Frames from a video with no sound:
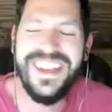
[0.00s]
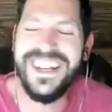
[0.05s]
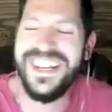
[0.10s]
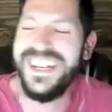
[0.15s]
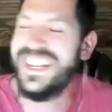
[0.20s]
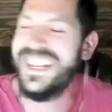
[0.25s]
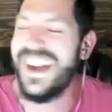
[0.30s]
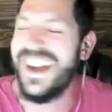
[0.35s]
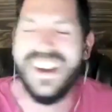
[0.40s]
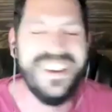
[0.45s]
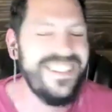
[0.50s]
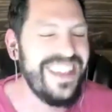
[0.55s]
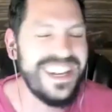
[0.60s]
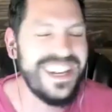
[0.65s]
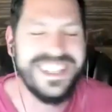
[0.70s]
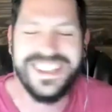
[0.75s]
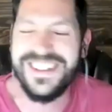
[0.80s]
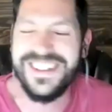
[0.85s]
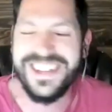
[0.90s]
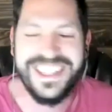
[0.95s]
no,
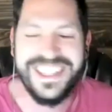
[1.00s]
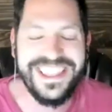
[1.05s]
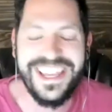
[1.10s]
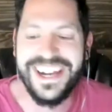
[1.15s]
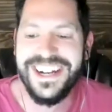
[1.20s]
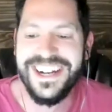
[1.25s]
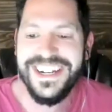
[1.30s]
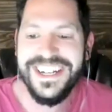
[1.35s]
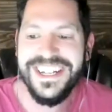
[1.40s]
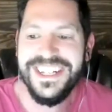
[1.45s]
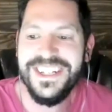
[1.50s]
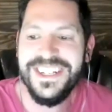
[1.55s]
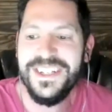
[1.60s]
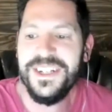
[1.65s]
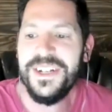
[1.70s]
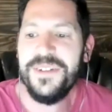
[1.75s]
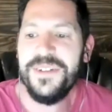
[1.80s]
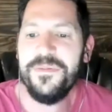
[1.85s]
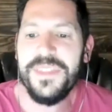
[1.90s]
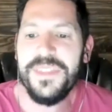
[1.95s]
I like there. that
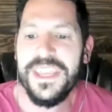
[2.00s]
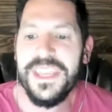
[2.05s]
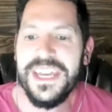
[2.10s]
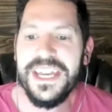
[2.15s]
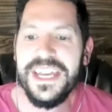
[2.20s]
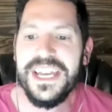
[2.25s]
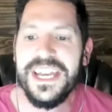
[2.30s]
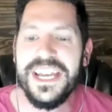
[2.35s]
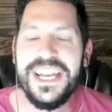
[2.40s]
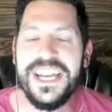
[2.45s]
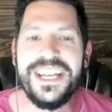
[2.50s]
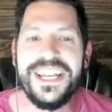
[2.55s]
people get raped.